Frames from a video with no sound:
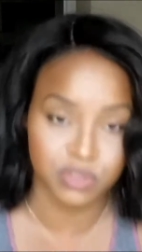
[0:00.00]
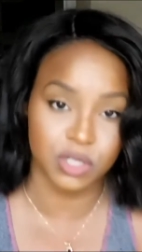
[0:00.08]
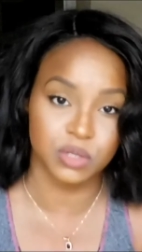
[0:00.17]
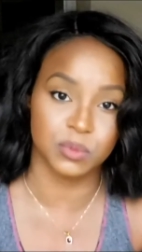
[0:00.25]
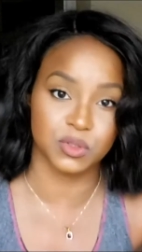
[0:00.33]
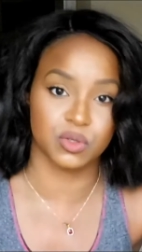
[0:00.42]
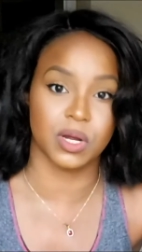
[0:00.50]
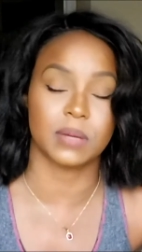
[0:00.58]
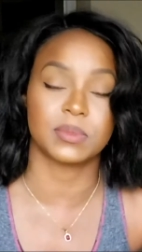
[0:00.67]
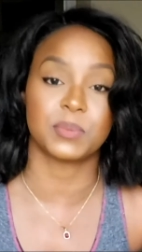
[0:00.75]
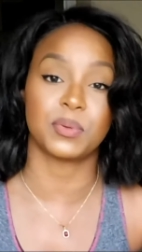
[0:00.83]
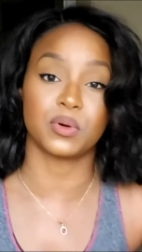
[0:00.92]
adjustable
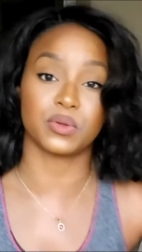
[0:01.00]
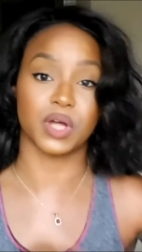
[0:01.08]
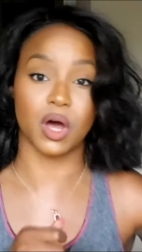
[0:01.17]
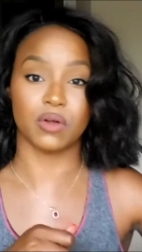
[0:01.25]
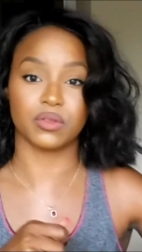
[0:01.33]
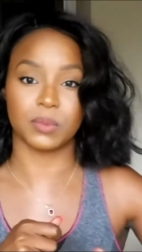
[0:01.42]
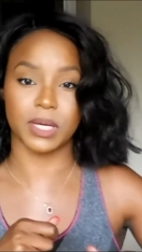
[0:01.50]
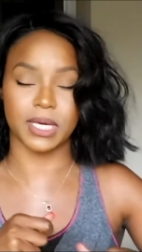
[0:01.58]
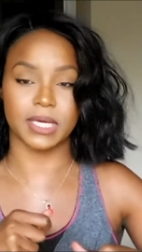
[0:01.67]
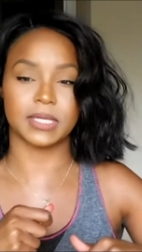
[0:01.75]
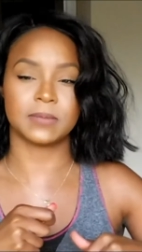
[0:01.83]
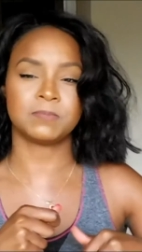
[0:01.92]
straps pulled all the
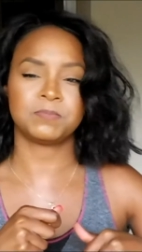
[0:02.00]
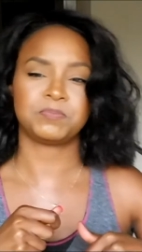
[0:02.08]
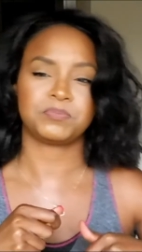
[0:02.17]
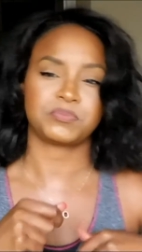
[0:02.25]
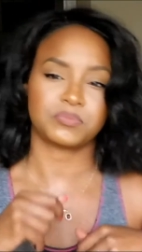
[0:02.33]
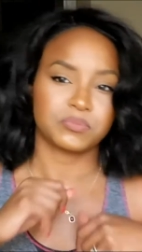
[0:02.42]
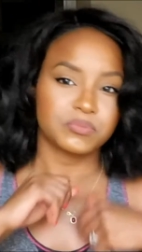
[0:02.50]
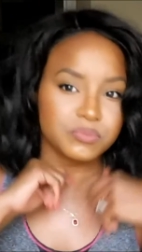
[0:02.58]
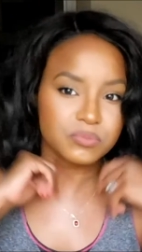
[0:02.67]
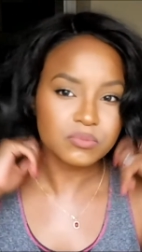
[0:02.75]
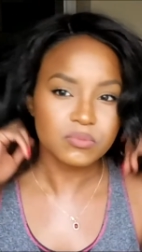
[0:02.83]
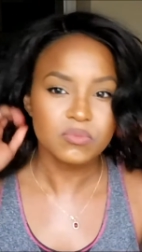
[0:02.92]
way in,
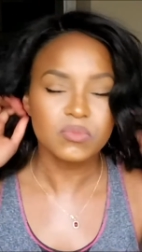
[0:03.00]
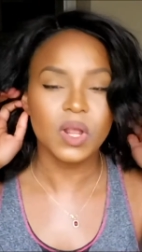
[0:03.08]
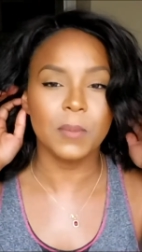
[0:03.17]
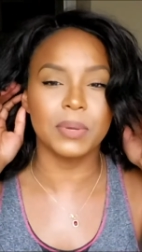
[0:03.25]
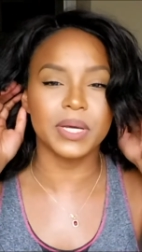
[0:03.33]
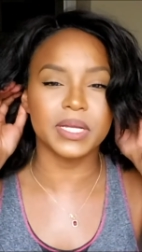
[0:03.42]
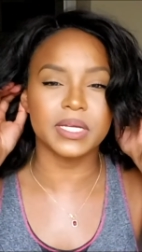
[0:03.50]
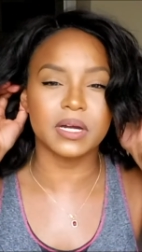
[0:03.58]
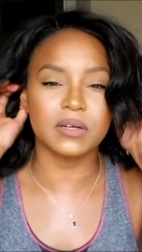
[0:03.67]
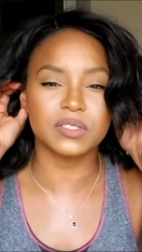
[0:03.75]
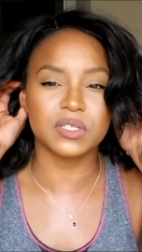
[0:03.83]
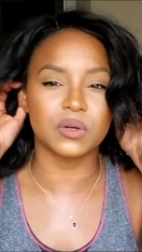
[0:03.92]
but it
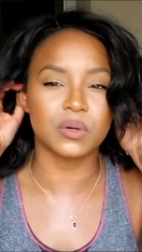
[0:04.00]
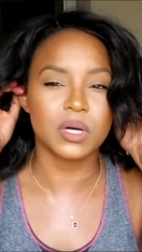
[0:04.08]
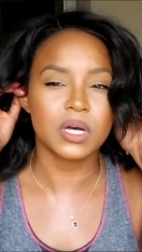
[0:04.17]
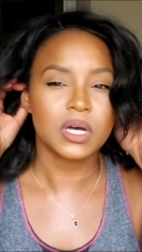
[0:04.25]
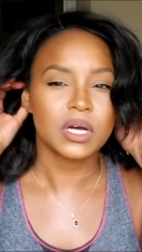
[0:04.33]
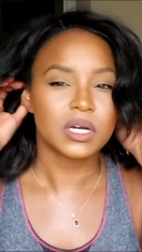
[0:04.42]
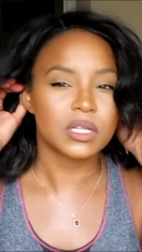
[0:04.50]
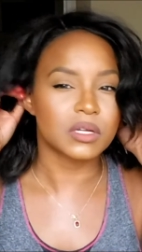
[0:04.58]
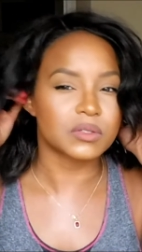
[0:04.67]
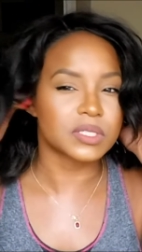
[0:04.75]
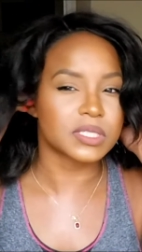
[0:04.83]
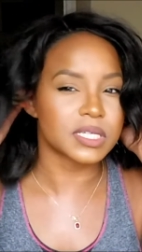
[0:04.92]
also
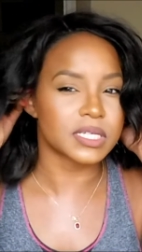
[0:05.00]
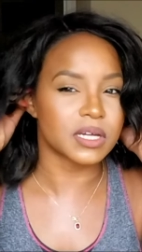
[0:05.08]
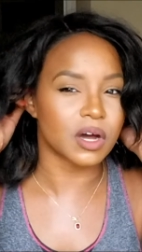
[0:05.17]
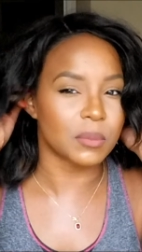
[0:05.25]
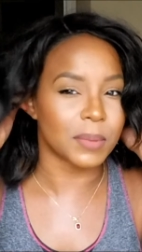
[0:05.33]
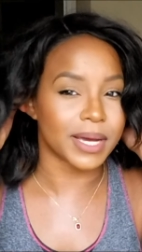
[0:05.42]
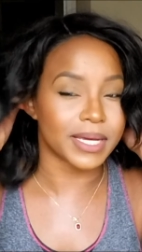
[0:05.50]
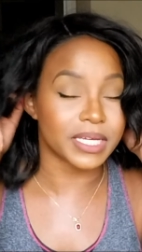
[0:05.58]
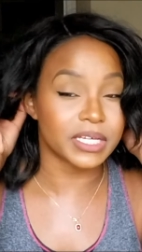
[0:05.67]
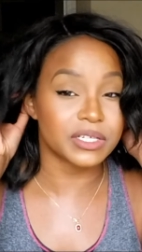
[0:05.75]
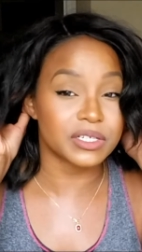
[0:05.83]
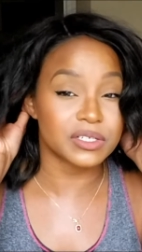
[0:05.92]
closes in on my
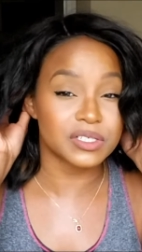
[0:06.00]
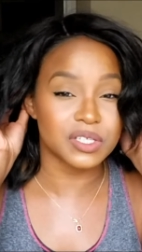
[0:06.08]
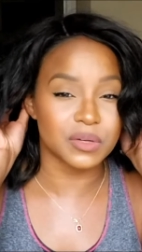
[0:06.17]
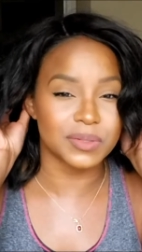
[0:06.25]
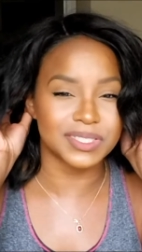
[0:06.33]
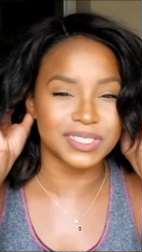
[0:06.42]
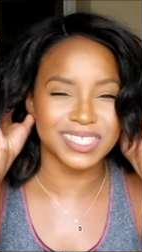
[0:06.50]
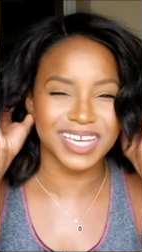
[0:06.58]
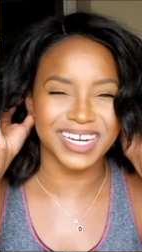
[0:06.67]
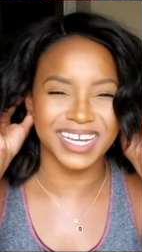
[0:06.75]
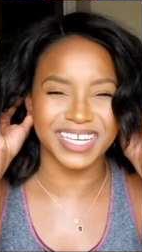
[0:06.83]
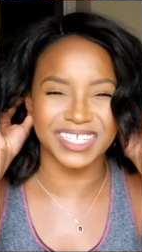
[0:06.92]
ears, so it just
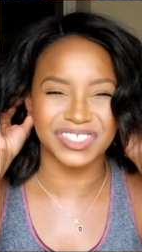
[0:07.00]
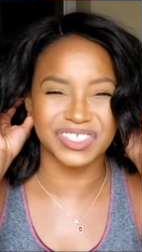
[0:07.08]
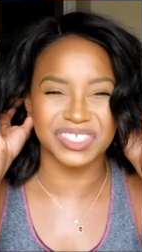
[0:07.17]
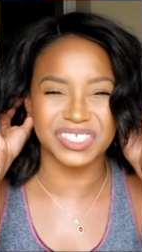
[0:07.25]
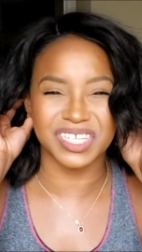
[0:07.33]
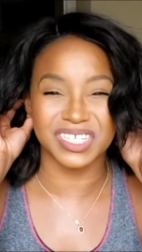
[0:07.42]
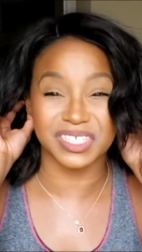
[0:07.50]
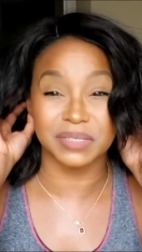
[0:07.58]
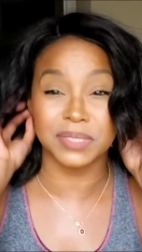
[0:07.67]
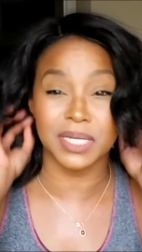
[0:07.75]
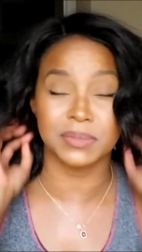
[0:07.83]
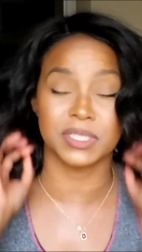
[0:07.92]
kind of itches, and
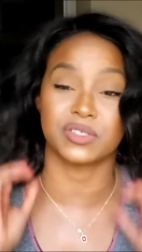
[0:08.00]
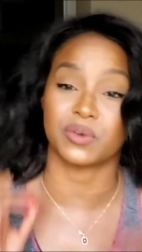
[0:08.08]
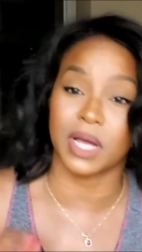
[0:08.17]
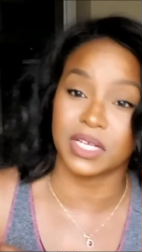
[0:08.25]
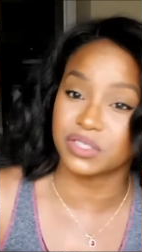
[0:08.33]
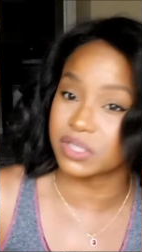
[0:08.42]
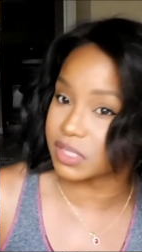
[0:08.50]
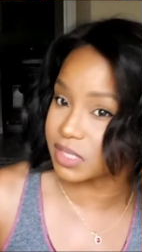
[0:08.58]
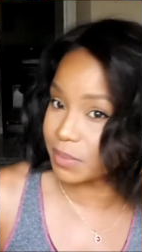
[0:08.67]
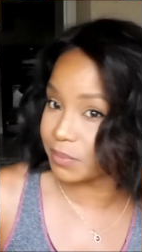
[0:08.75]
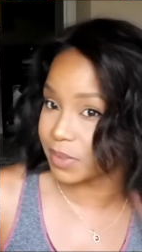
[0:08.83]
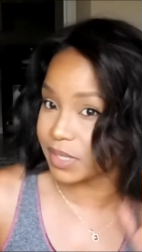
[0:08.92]
sometimes it scratches the
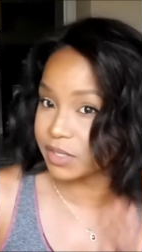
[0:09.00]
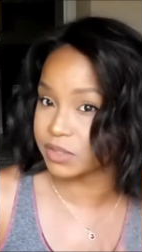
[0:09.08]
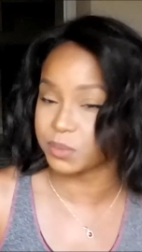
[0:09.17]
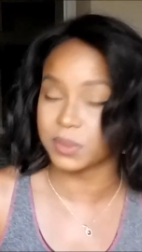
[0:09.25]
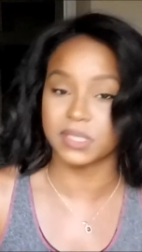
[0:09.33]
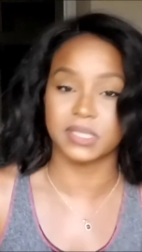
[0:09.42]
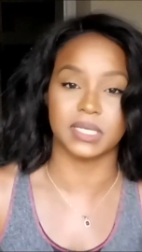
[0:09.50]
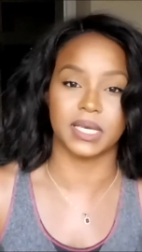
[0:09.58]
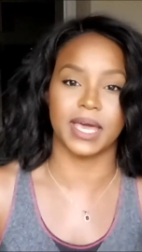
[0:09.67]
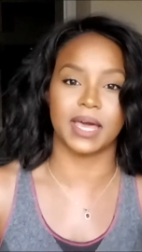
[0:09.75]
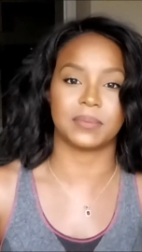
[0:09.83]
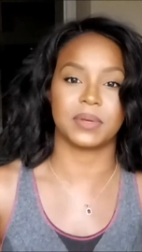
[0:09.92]
top of my ears because the
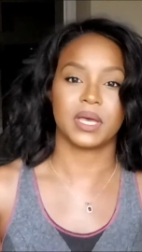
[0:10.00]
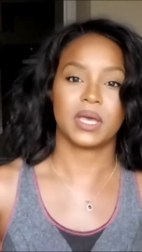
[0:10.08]
cap